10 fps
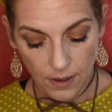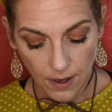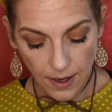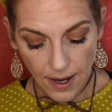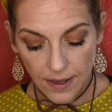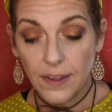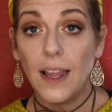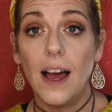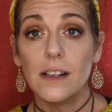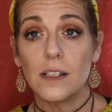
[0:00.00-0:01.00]
Okay, and the
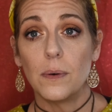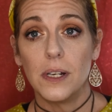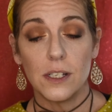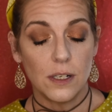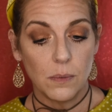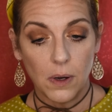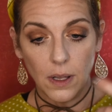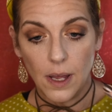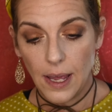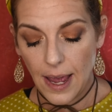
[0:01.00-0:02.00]
last question while
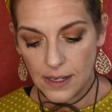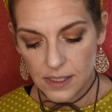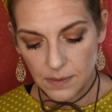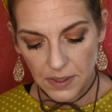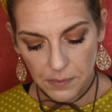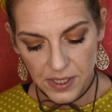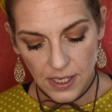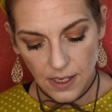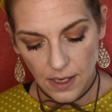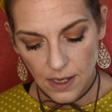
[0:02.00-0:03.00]
I add some
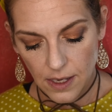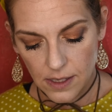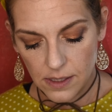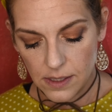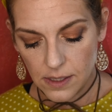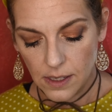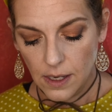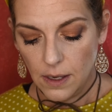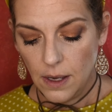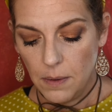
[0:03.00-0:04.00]
lipstick is
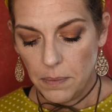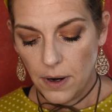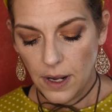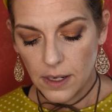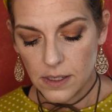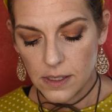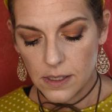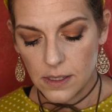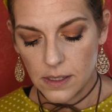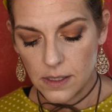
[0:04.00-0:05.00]

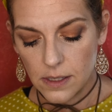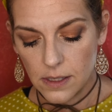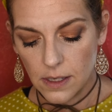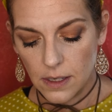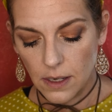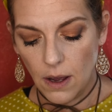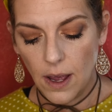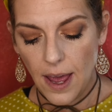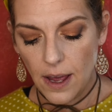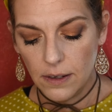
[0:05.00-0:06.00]
products.
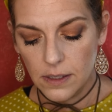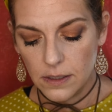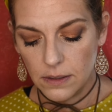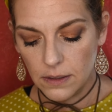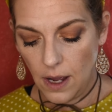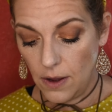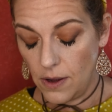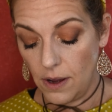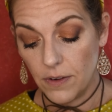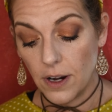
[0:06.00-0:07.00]
No,
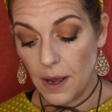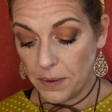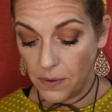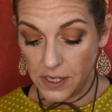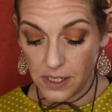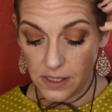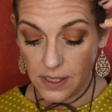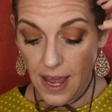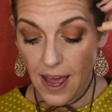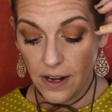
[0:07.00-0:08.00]
I've got a couple of questions.
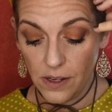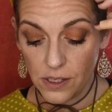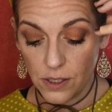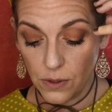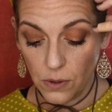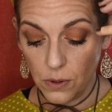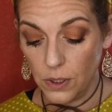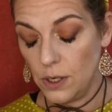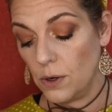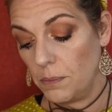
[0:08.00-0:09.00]
How do you store
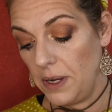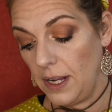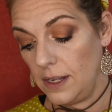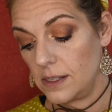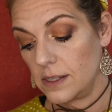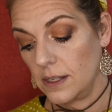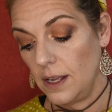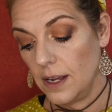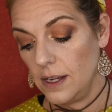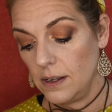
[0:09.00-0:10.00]
your minis?
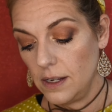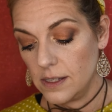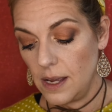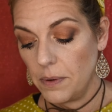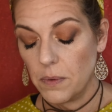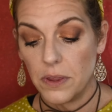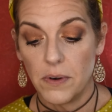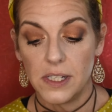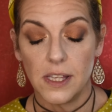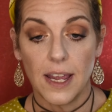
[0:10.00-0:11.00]
Like, example with the
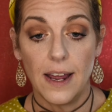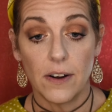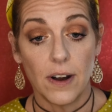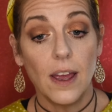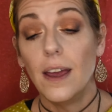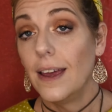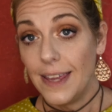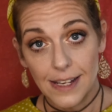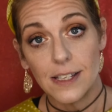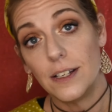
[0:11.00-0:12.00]
rest of the category.
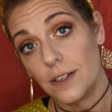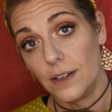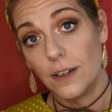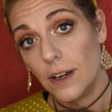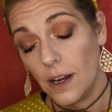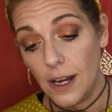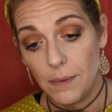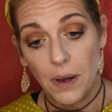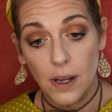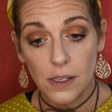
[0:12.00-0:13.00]
Yes, I do.
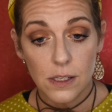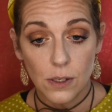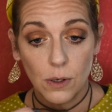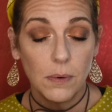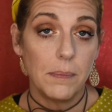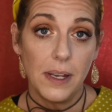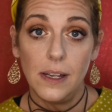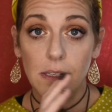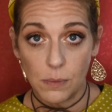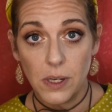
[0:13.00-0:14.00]
I store my
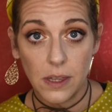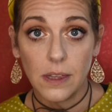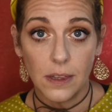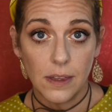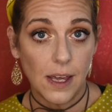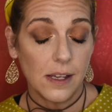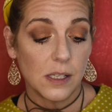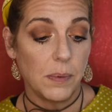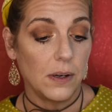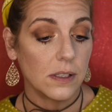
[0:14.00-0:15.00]
minis with their
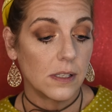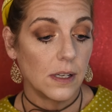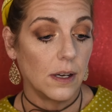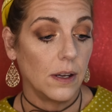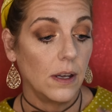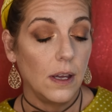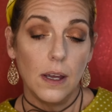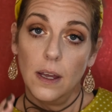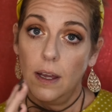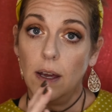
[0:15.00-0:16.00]
spots. So,
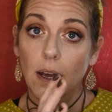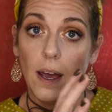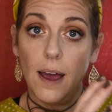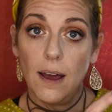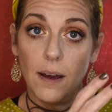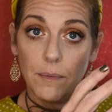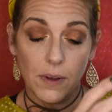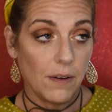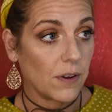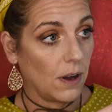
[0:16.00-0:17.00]

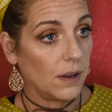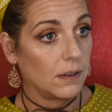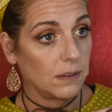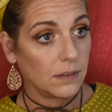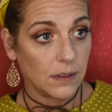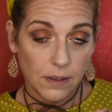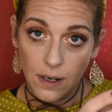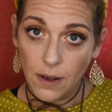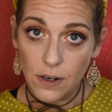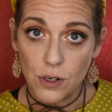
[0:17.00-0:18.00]
I've got, you
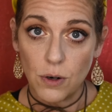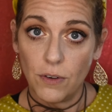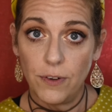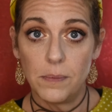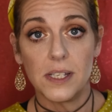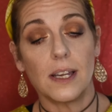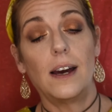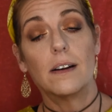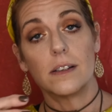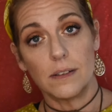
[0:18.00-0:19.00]
know, a drawer for
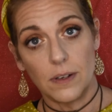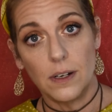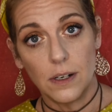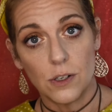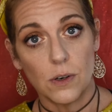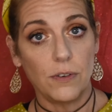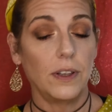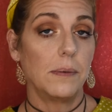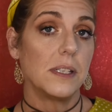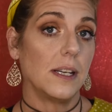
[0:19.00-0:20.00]
mascaras. I've got a drawer for
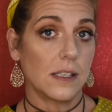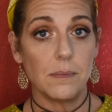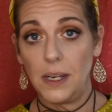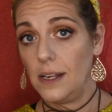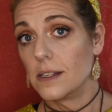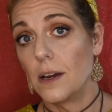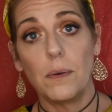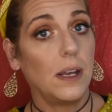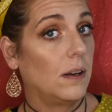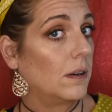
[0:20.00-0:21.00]
lipsticks. Minis go
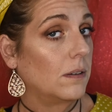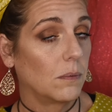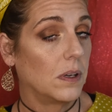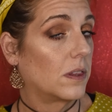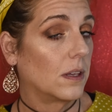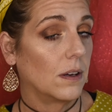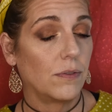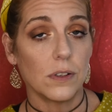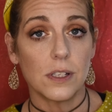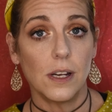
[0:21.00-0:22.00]
in with the
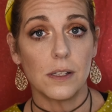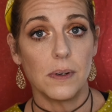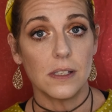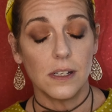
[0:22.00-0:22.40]
full-size ones.